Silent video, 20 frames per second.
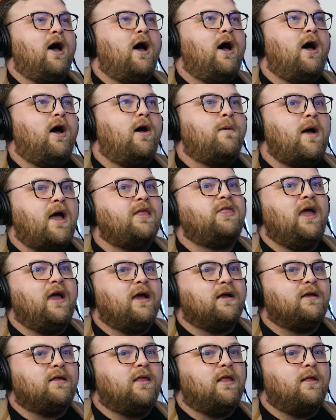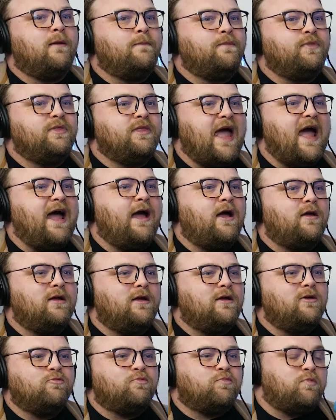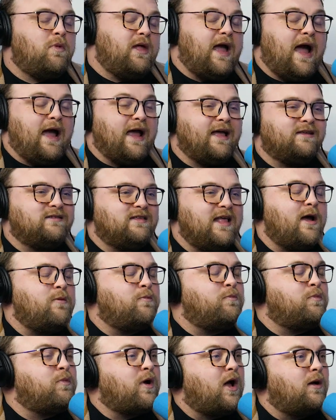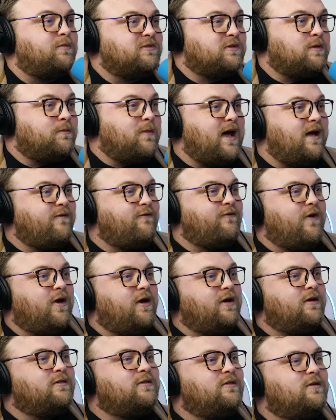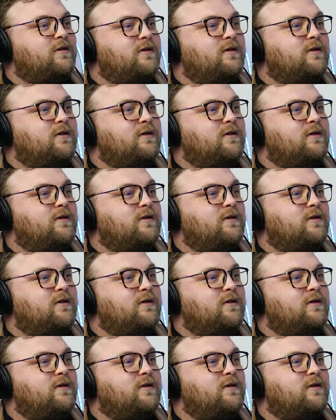I think I guess that comes to mind first.